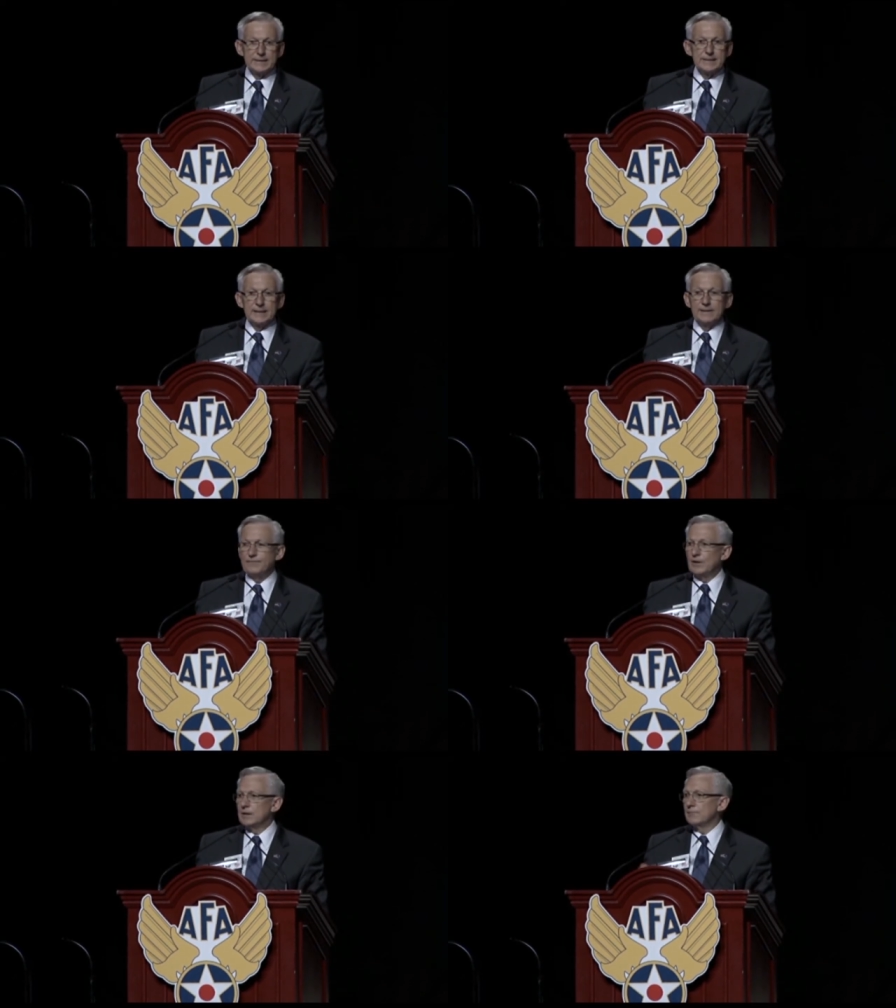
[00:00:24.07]

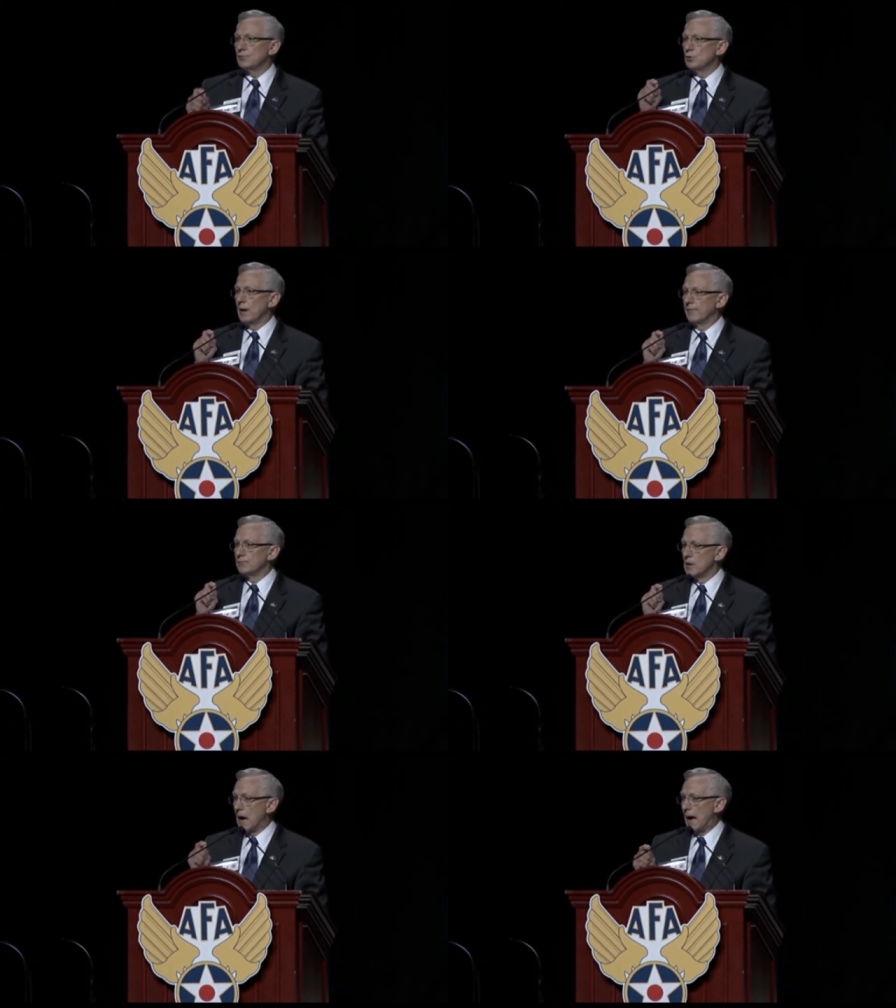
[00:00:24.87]
And uh, if any of
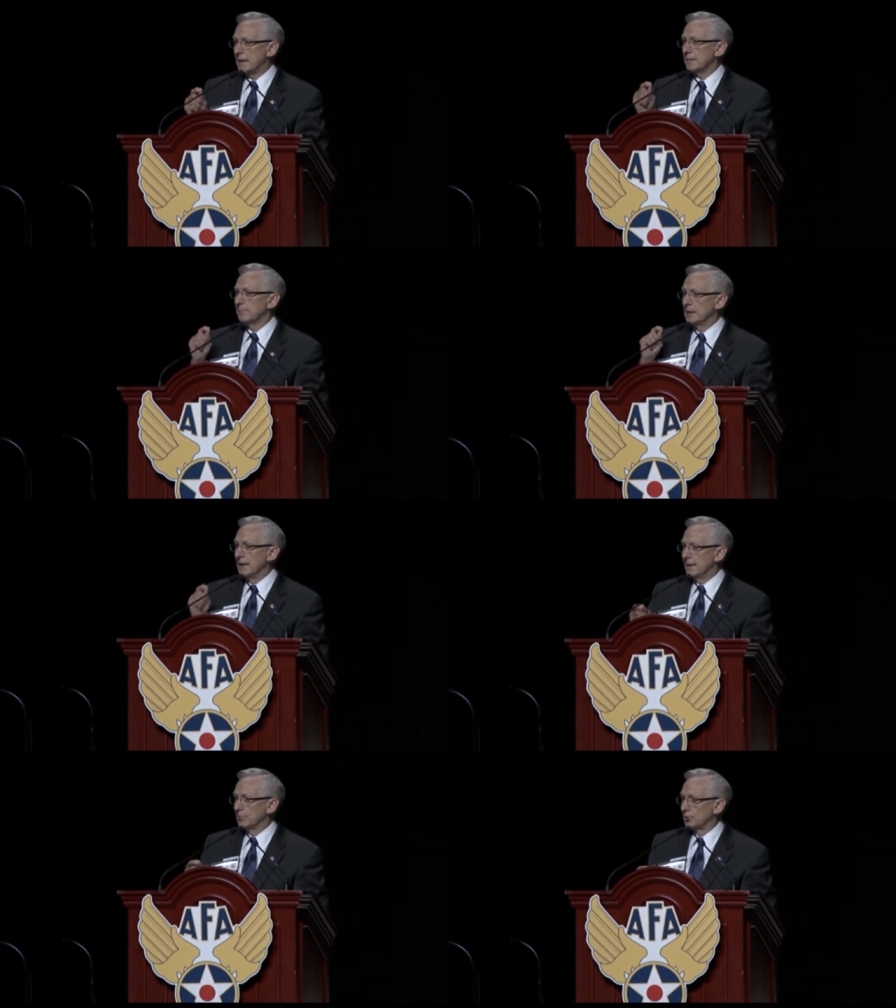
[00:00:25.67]
you have
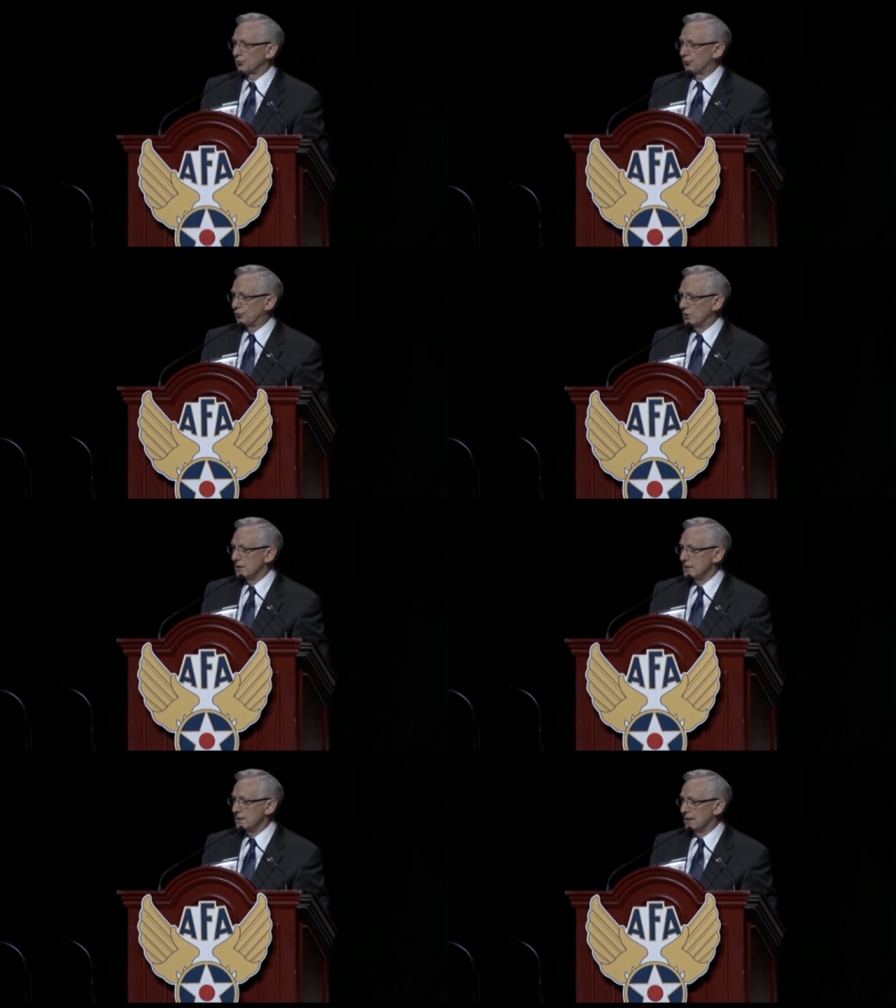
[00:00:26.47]
not been able to
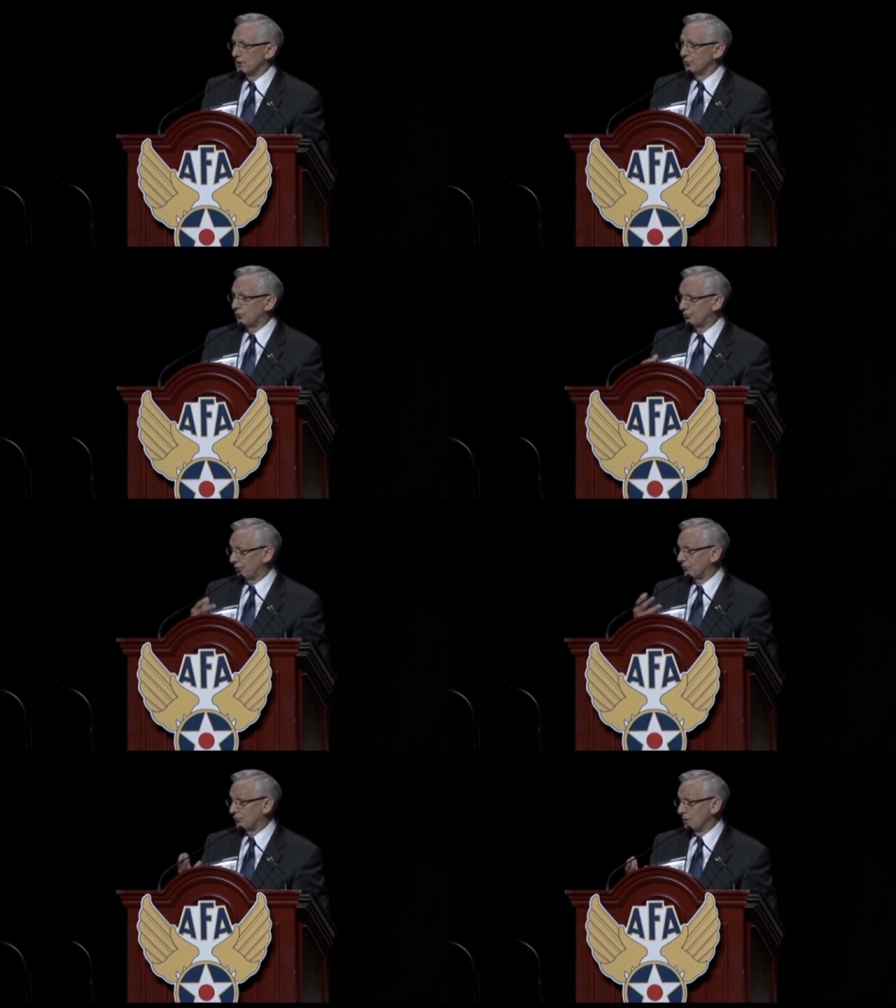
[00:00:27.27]
see
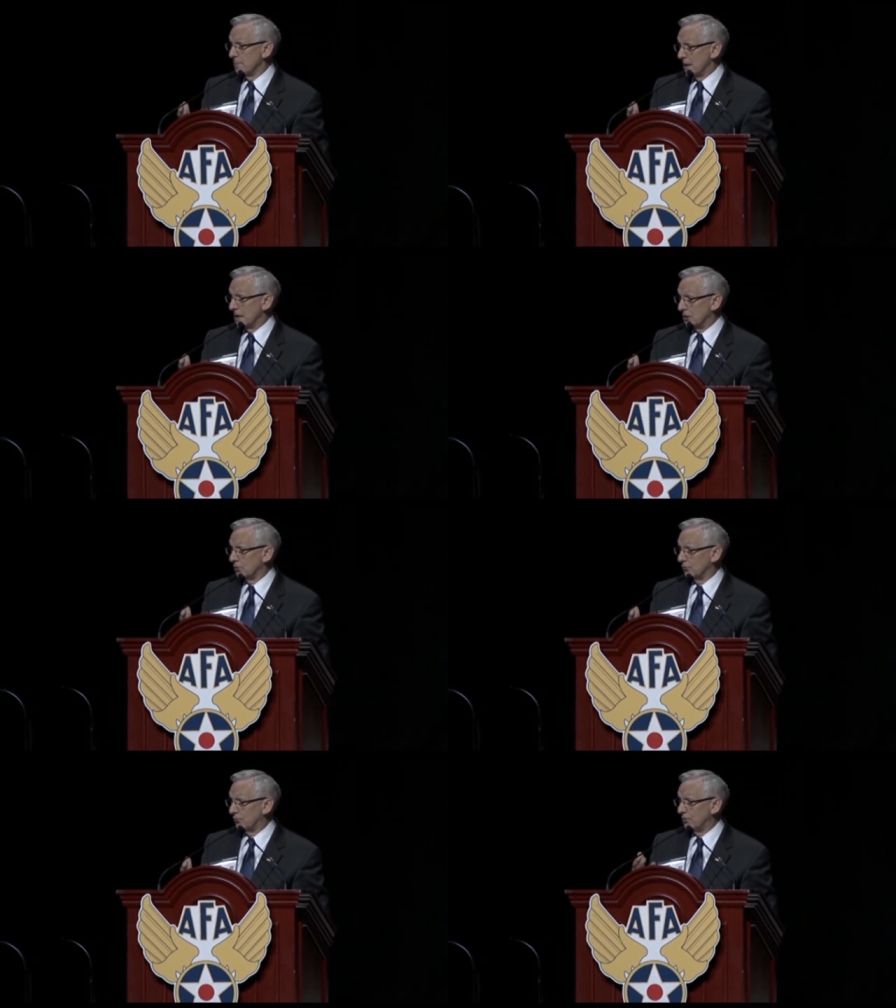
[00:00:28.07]
his 60
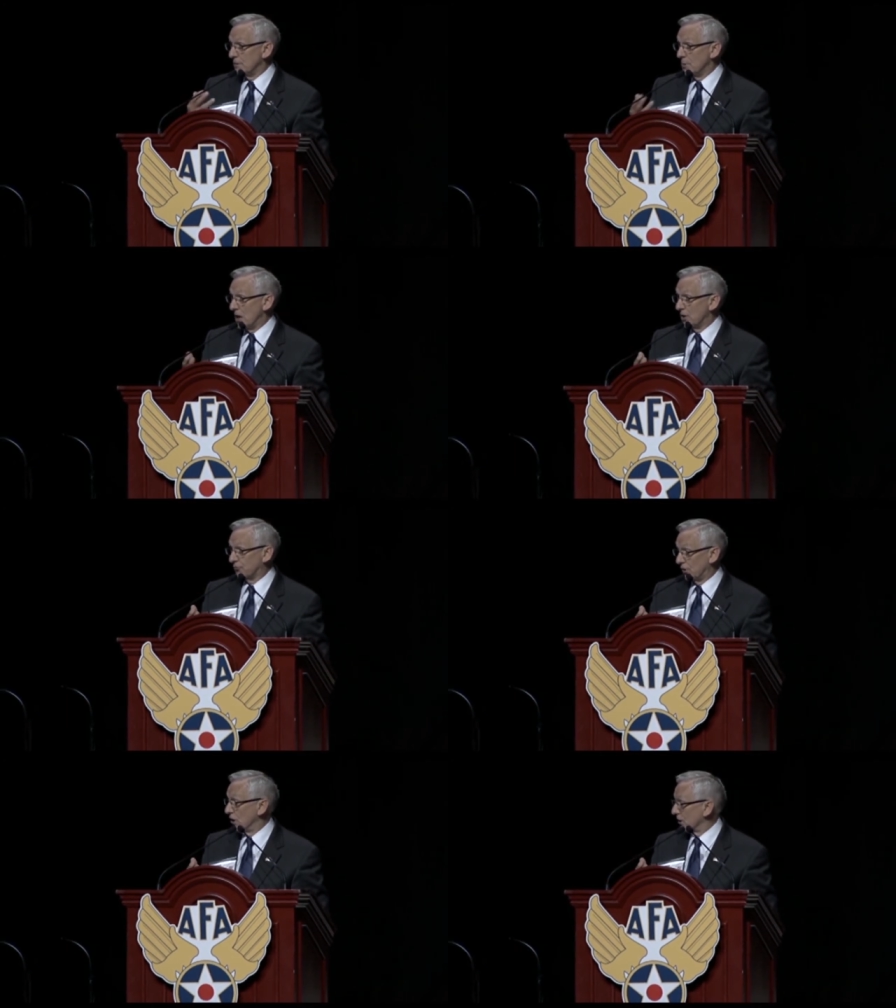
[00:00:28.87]
minute
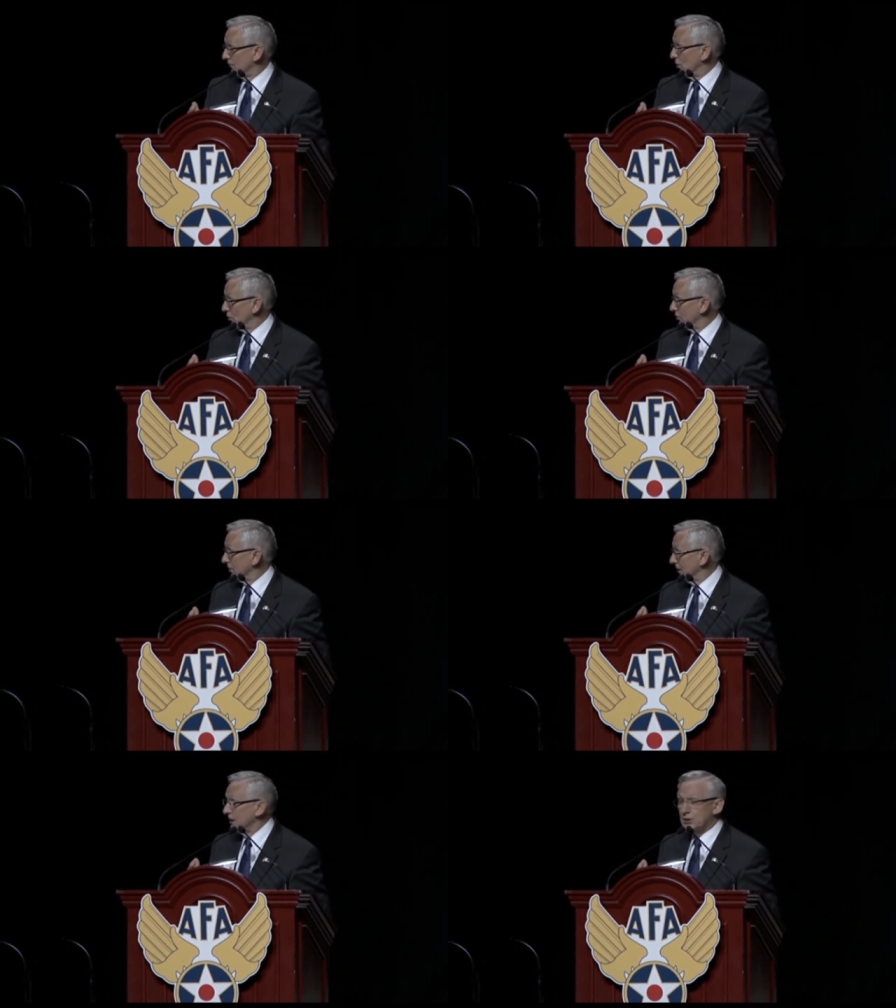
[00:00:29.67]
CBS
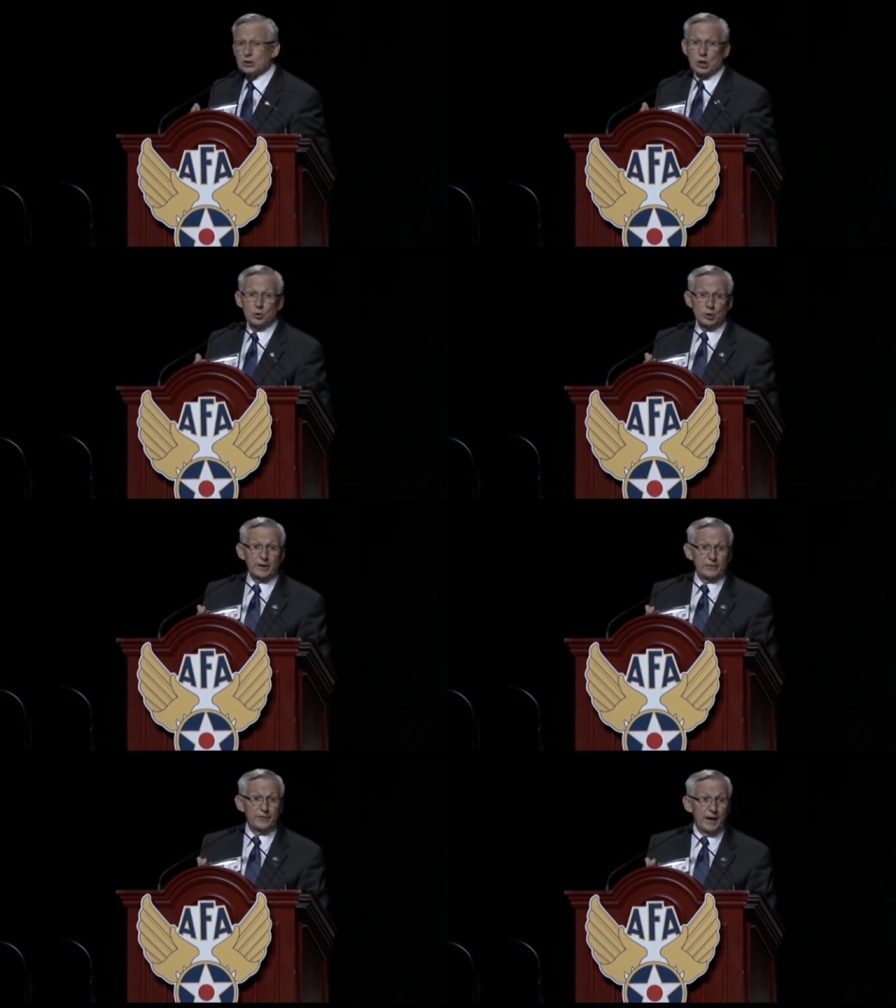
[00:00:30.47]
interview, you need to
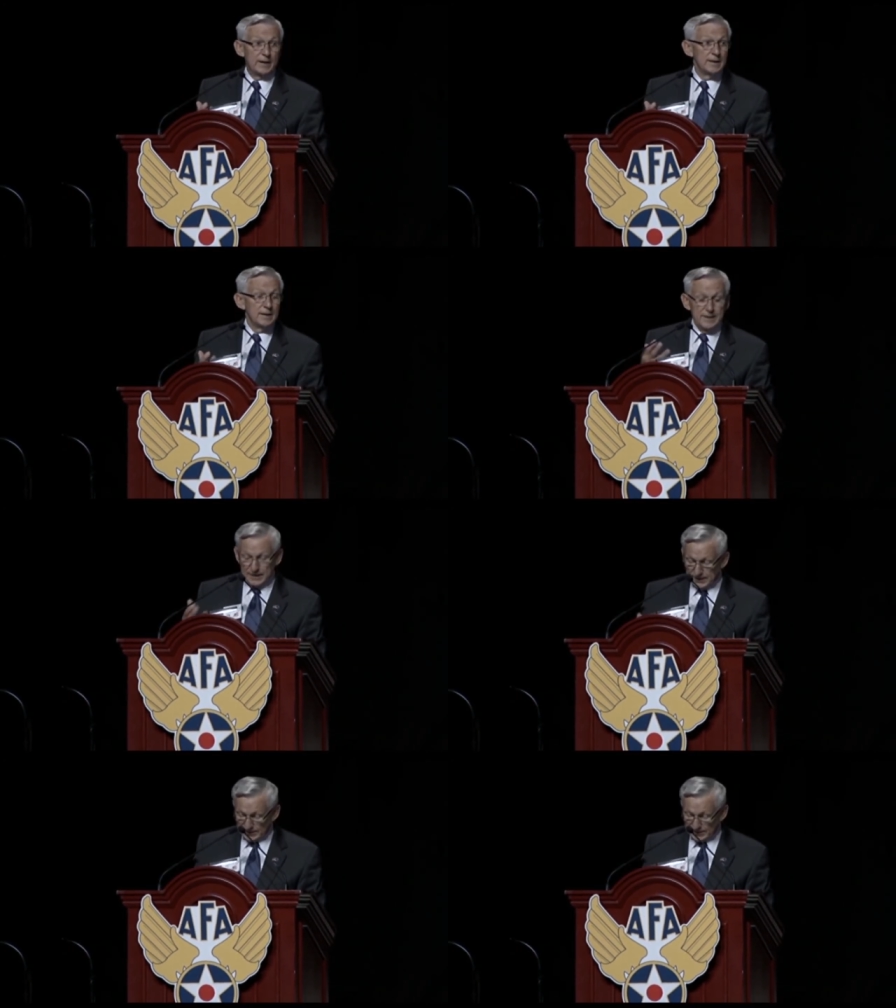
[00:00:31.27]
go look at that.